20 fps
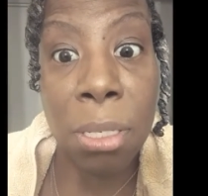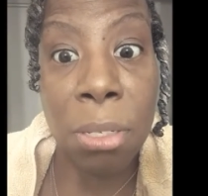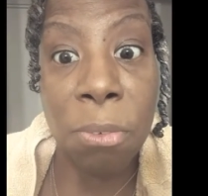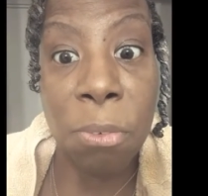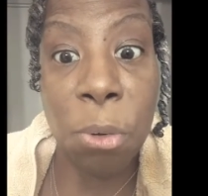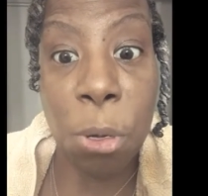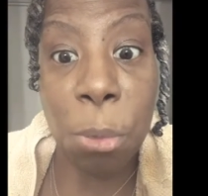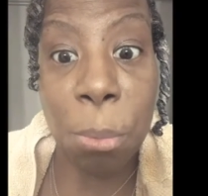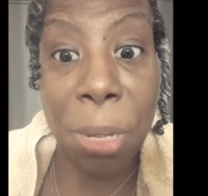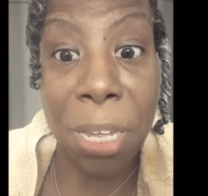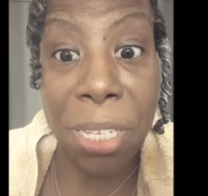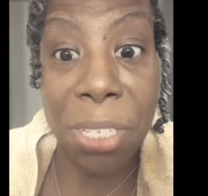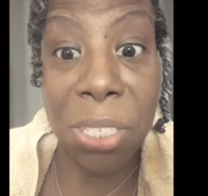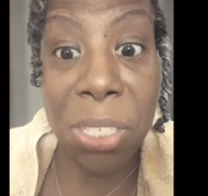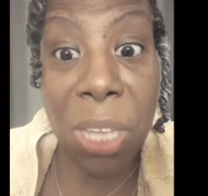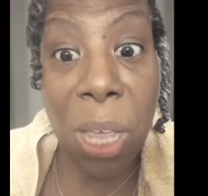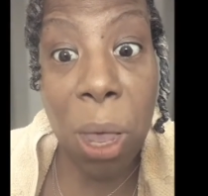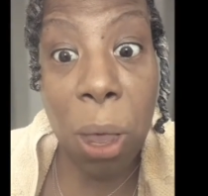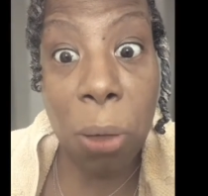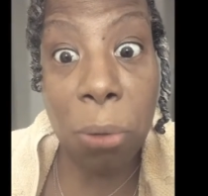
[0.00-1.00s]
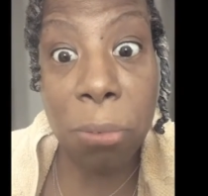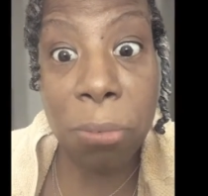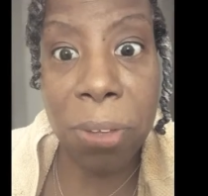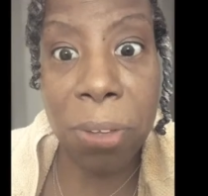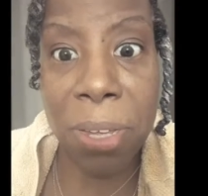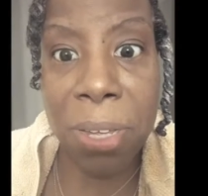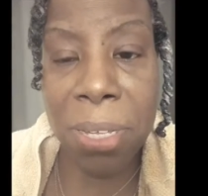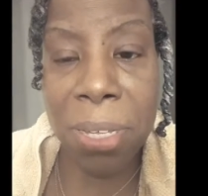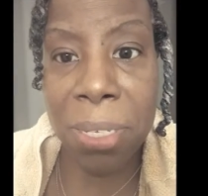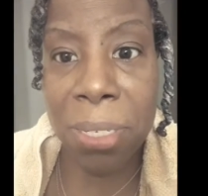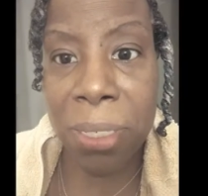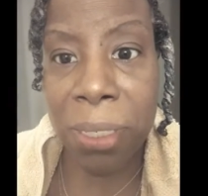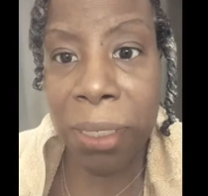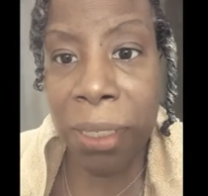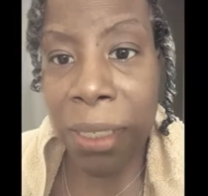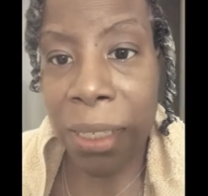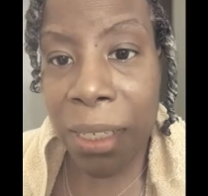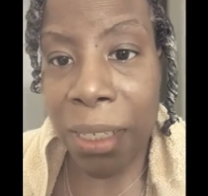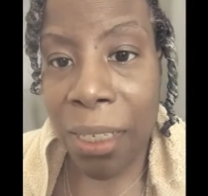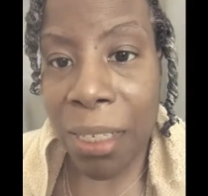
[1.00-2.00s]
for myself
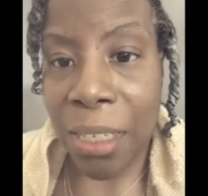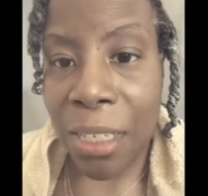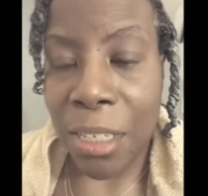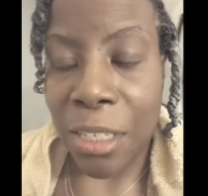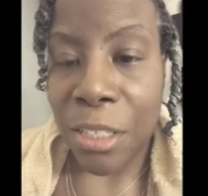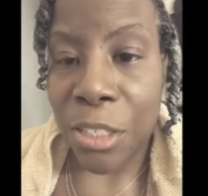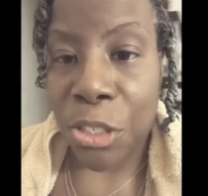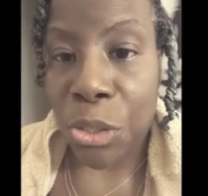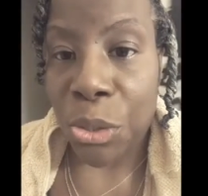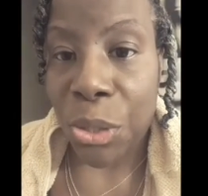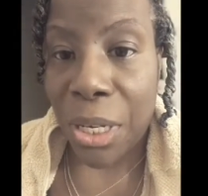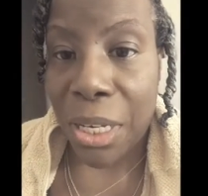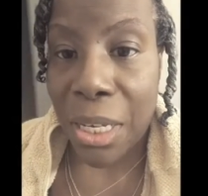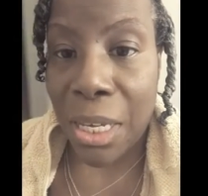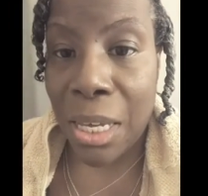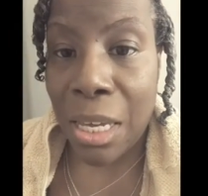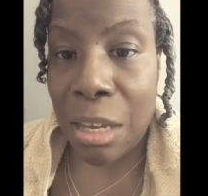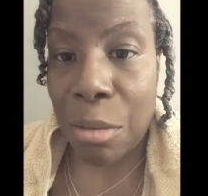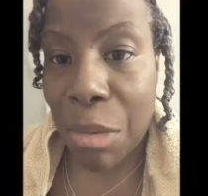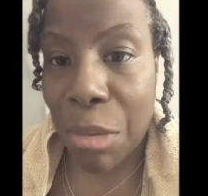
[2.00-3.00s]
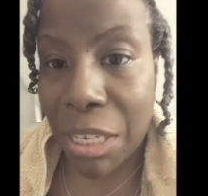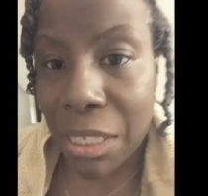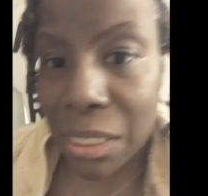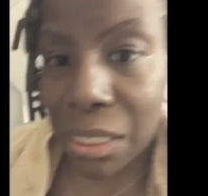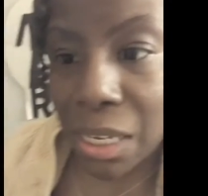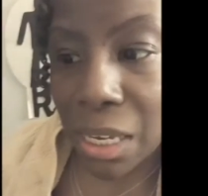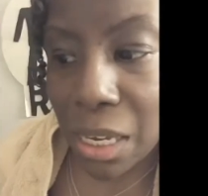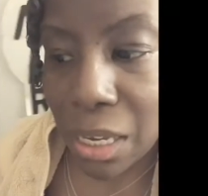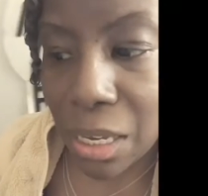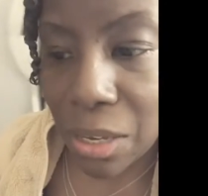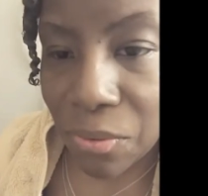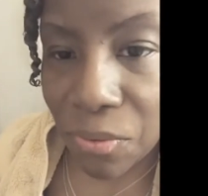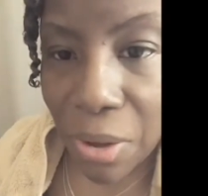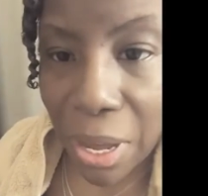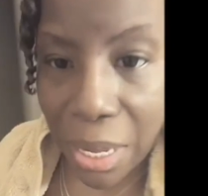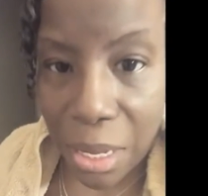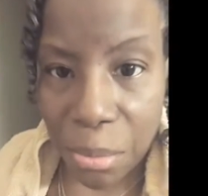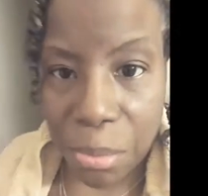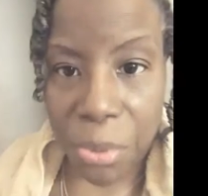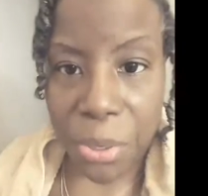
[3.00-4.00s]
to try to keep my skin
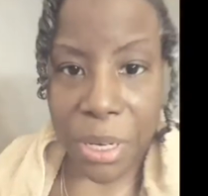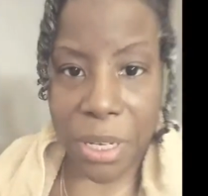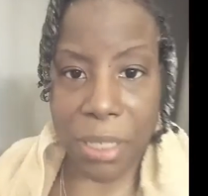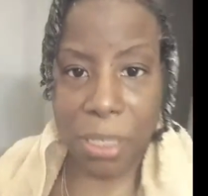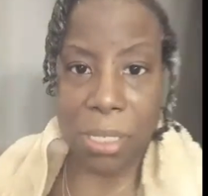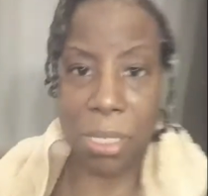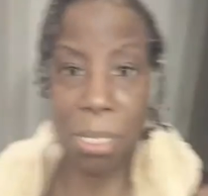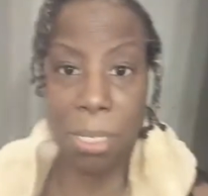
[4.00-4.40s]
vibrant